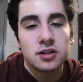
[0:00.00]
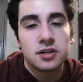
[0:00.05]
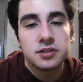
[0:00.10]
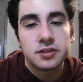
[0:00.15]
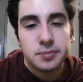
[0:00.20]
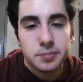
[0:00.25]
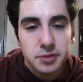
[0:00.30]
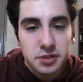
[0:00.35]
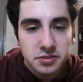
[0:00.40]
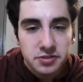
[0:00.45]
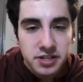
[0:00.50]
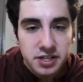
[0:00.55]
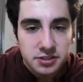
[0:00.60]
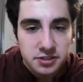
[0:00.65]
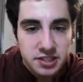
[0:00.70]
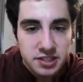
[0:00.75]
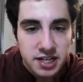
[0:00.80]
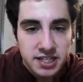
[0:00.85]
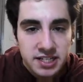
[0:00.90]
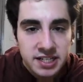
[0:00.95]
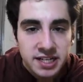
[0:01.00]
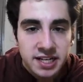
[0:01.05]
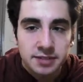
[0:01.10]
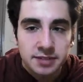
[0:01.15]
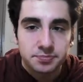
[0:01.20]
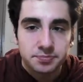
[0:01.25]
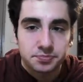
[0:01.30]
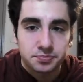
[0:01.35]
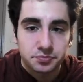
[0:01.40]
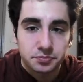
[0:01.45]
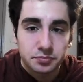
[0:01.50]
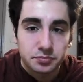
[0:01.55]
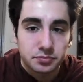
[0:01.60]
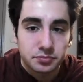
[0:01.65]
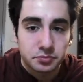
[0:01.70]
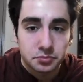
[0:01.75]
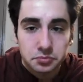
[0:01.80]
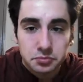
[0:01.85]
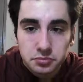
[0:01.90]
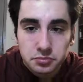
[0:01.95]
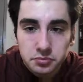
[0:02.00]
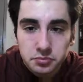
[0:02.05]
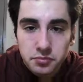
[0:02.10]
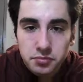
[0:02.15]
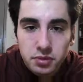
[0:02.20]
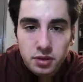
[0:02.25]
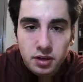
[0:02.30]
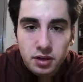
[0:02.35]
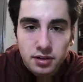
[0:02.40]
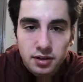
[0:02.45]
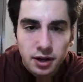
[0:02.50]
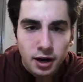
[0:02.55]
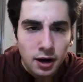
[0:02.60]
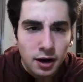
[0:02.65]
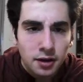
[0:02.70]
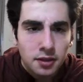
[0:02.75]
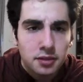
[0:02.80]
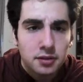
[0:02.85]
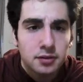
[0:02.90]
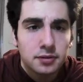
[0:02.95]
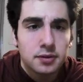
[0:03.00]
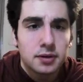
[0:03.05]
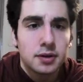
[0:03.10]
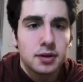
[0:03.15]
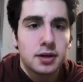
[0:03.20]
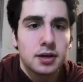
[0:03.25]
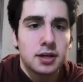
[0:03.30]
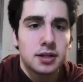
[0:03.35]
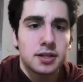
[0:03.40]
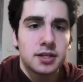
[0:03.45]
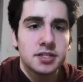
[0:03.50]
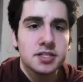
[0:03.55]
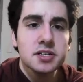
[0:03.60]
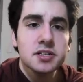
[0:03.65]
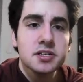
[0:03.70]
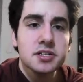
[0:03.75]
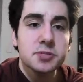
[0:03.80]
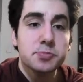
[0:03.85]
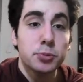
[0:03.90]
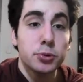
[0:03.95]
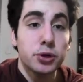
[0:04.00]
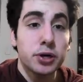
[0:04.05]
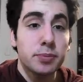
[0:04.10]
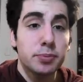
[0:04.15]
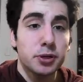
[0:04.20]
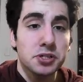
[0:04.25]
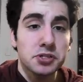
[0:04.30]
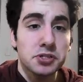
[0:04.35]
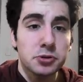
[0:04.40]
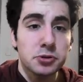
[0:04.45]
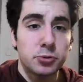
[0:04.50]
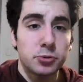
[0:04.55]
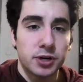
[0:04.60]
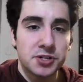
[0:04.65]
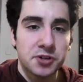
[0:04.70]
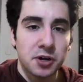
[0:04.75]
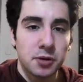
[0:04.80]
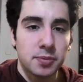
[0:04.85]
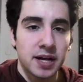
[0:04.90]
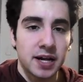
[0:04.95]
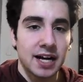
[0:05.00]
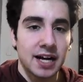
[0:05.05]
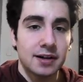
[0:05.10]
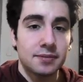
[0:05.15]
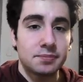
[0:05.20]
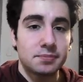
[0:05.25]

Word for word: Number 398, goth. This is a spooky person who wears all black.